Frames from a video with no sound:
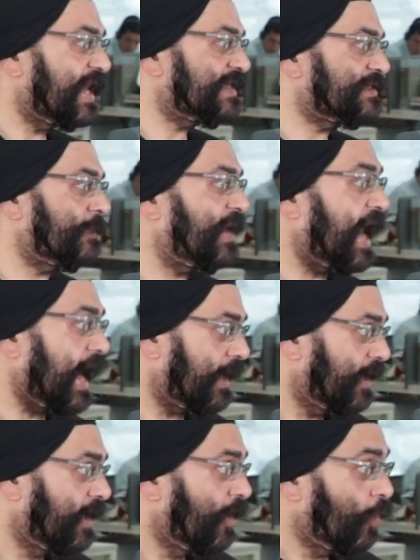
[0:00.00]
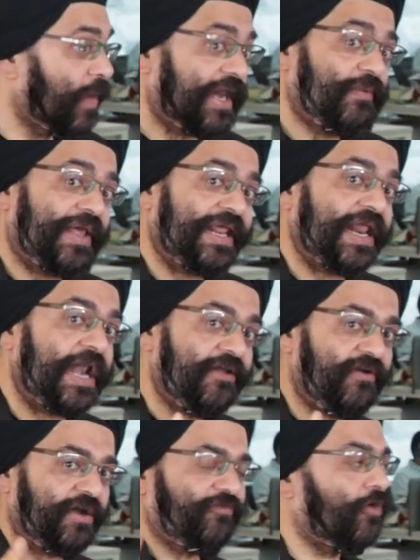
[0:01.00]
as the brand very, very
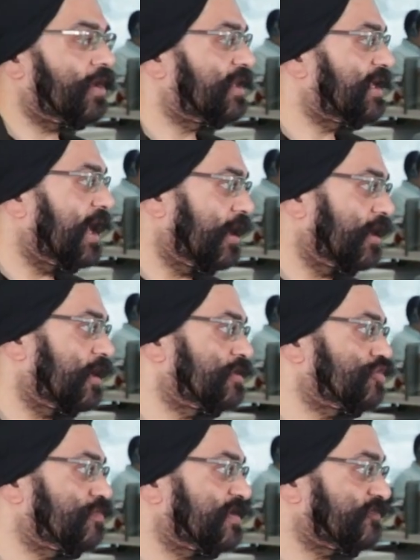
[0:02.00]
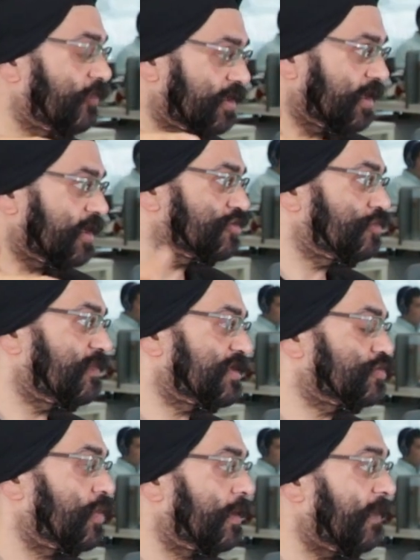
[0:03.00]
relevant for the younger consumers, for the
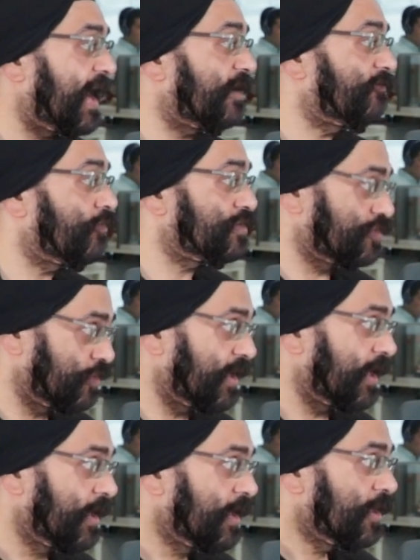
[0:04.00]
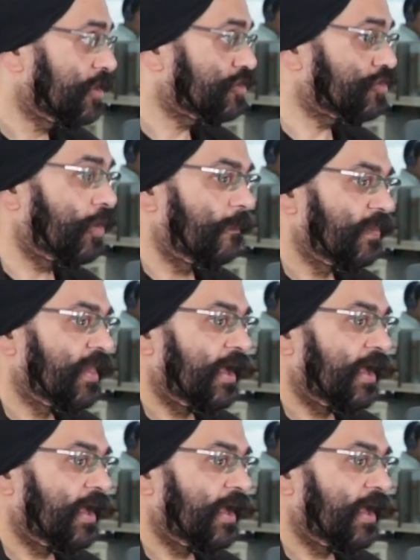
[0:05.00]
consumers who are buying phones today. So